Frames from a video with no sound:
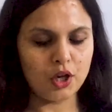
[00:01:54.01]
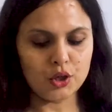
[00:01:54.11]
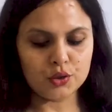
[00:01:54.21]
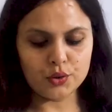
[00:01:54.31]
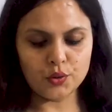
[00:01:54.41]

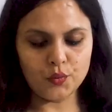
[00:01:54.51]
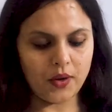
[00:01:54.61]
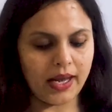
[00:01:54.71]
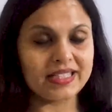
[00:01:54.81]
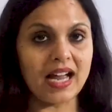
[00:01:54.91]
So, you
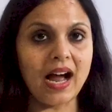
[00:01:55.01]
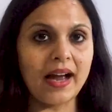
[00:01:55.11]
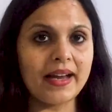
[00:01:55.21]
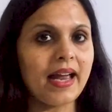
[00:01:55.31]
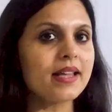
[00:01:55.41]
find
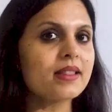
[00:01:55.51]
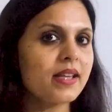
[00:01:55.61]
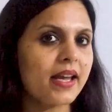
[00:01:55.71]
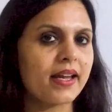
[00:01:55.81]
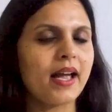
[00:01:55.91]
I and they,